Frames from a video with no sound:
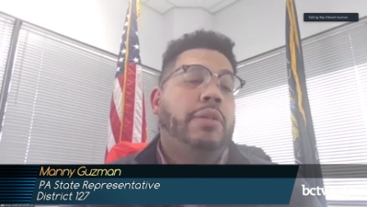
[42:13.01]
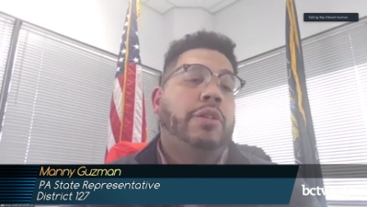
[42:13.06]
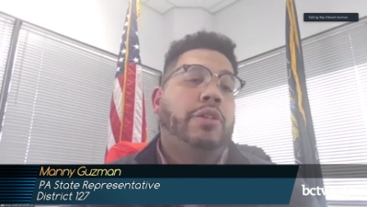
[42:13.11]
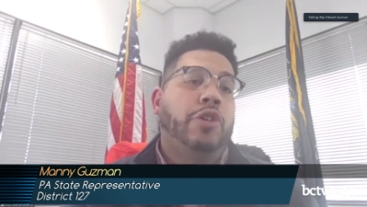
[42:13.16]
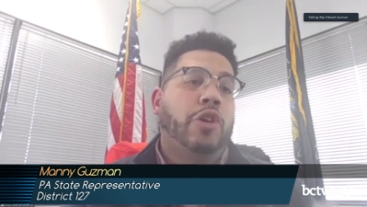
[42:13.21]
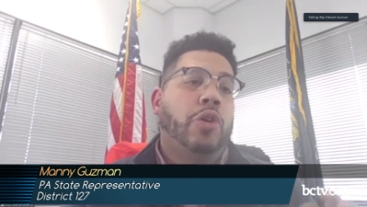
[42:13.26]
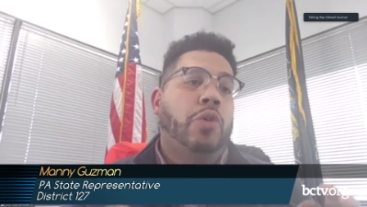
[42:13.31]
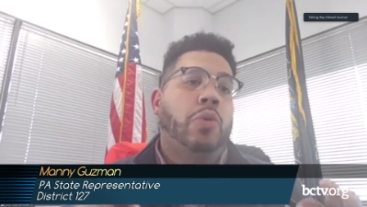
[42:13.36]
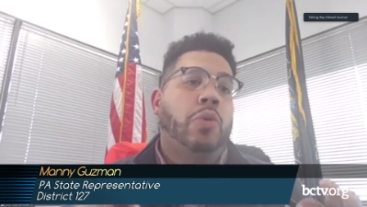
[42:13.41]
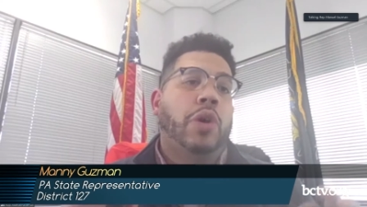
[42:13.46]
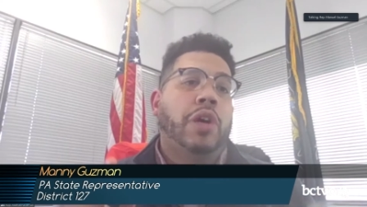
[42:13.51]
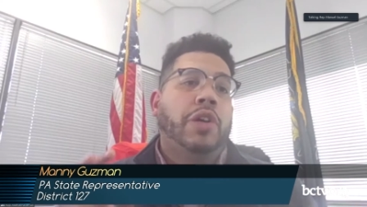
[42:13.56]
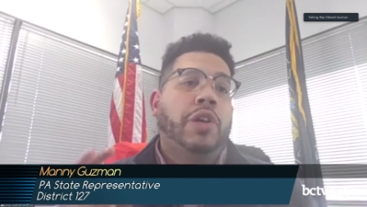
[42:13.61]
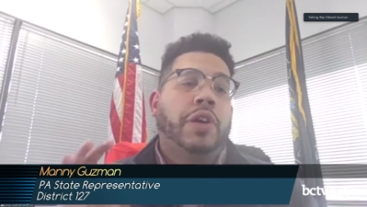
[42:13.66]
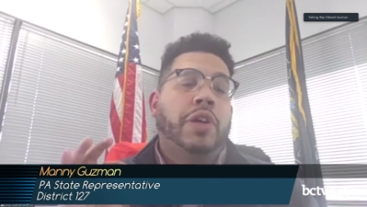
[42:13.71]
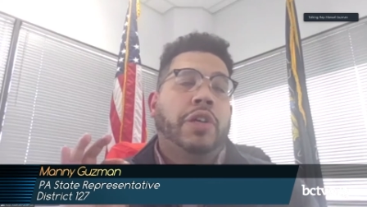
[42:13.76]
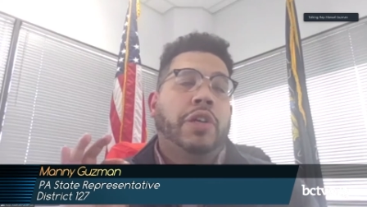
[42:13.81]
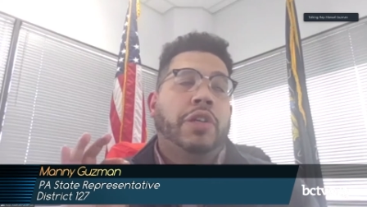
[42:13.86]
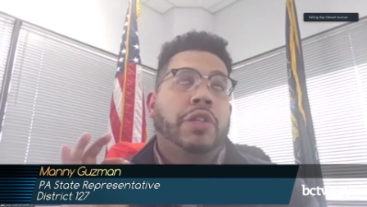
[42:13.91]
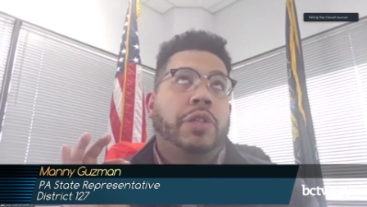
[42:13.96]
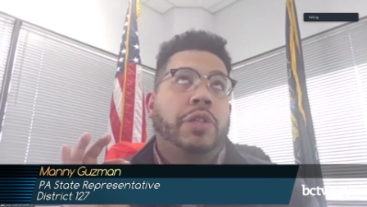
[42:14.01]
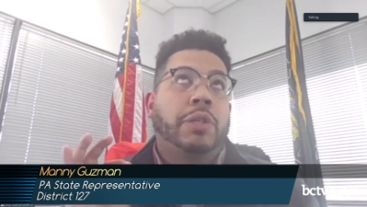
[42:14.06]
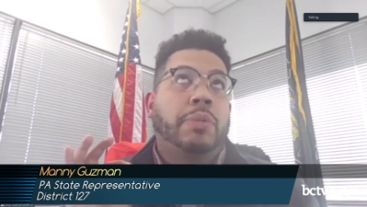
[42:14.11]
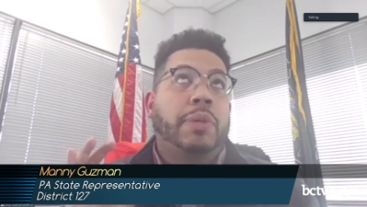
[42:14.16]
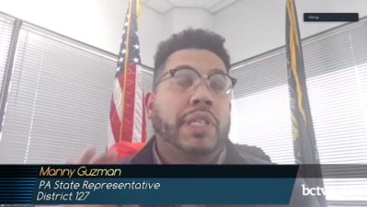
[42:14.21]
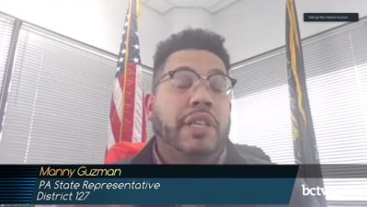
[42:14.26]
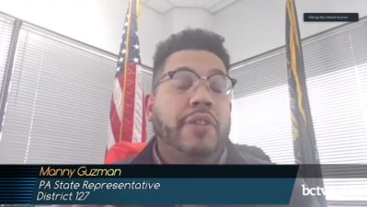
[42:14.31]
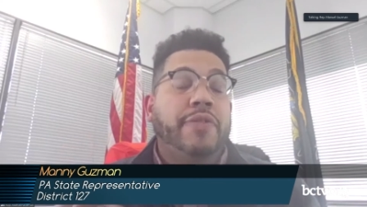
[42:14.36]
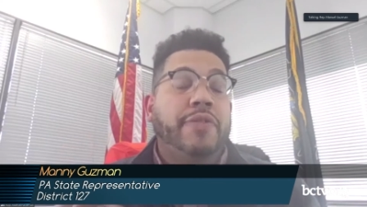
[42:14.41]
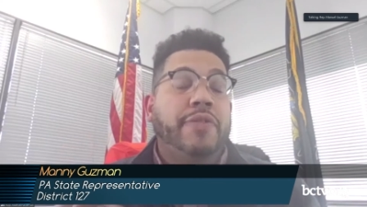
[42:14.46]
You know,
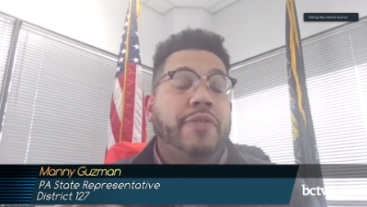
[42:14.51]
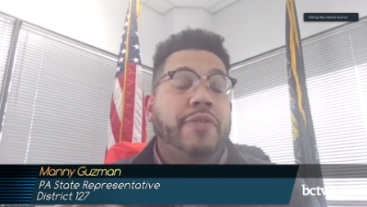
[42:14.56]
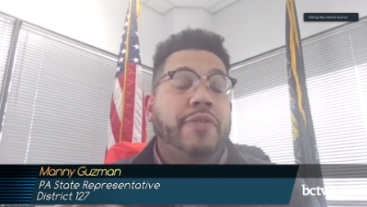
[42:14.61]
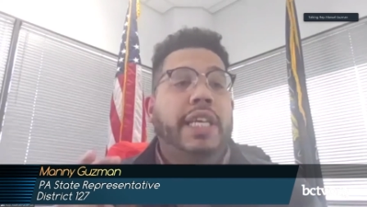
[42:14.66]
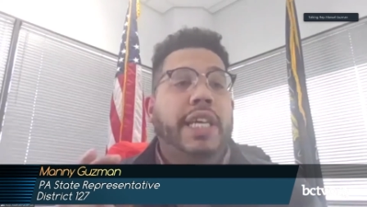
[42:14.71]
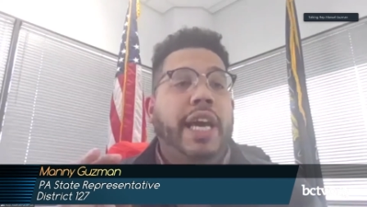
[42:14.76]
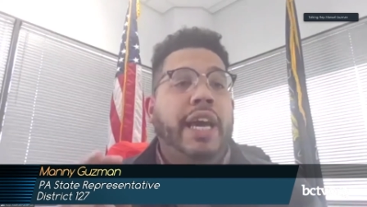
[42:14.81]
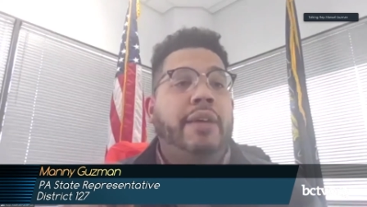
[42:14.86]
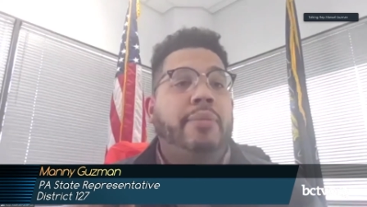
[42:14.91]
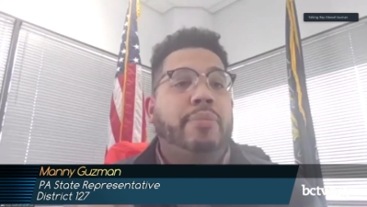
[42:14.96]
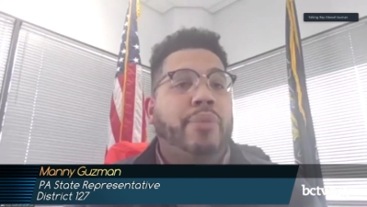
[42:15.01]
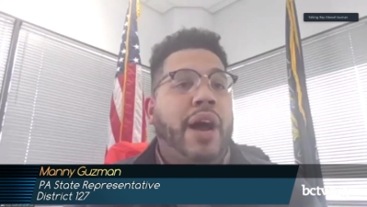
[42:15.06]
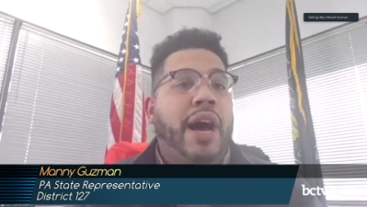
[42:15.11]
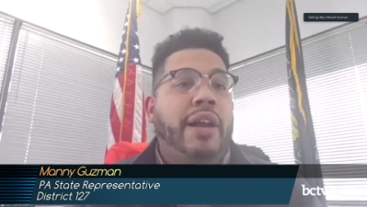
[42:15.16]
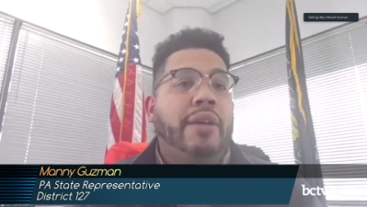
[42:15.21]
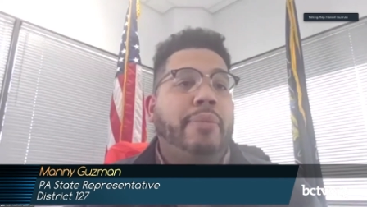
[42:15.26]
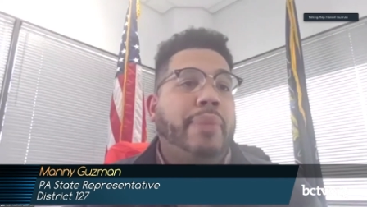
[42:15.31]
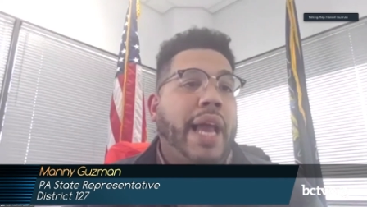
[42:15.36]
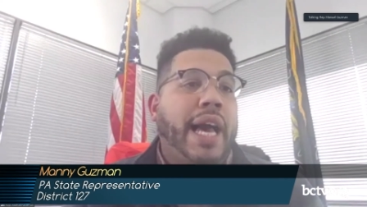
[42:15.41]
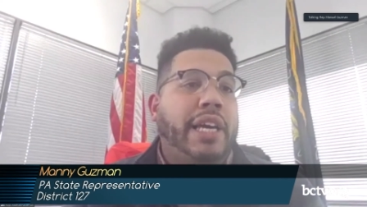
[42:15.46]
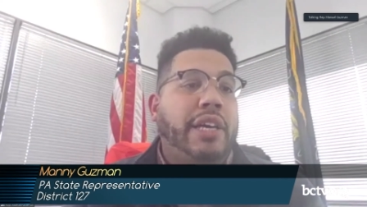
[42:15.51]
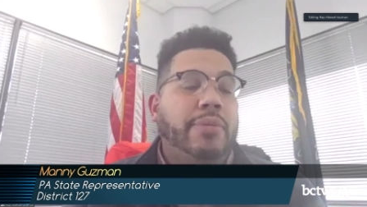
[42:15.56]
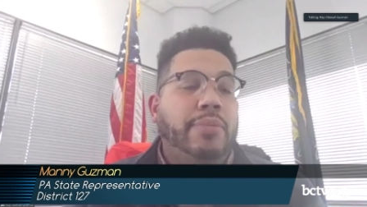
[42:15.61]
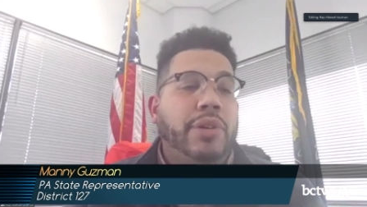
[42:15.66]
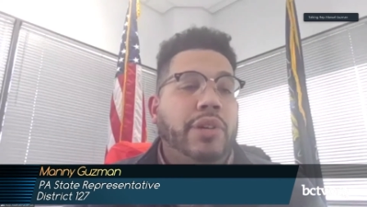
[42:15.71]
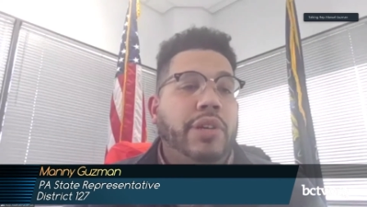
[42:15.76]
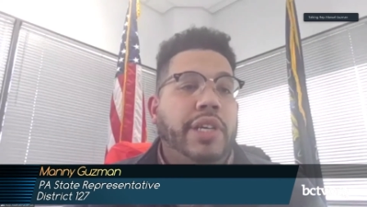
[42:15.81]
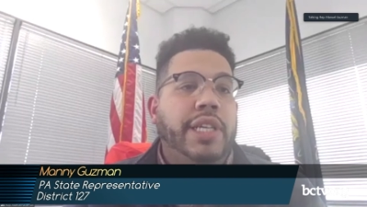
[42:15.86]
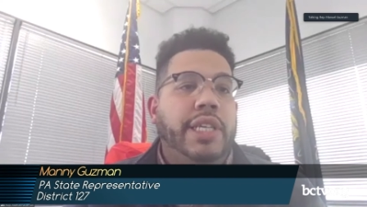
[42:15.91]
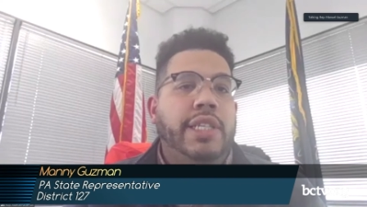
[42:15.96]
specifically in brown and black
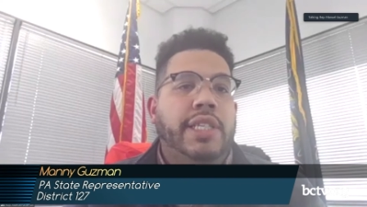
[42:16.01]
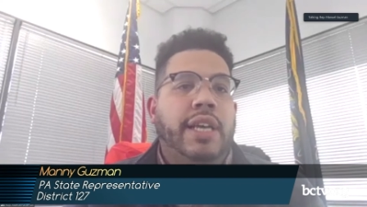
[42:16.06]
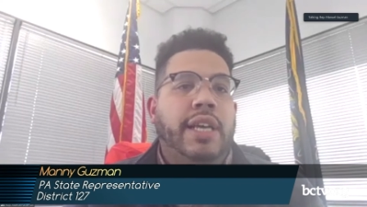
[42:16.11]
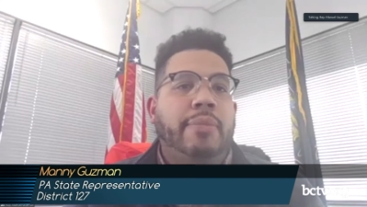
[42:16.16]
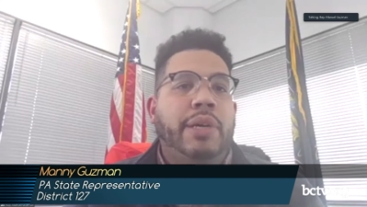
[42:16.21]
communities.